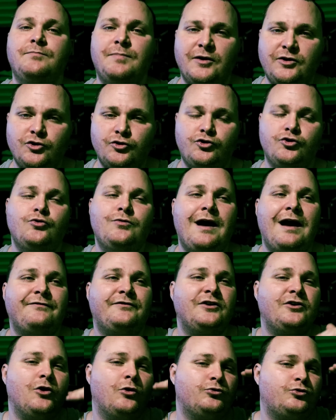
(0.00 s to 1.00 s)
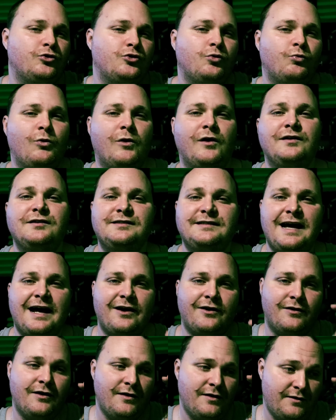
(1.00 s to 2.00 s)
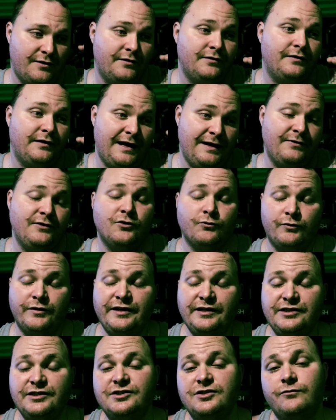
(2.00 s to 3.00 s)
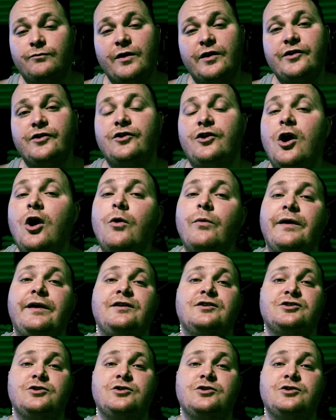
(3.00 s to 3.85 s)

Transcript: But you do have to go through the ones that are in the regions of where you're going.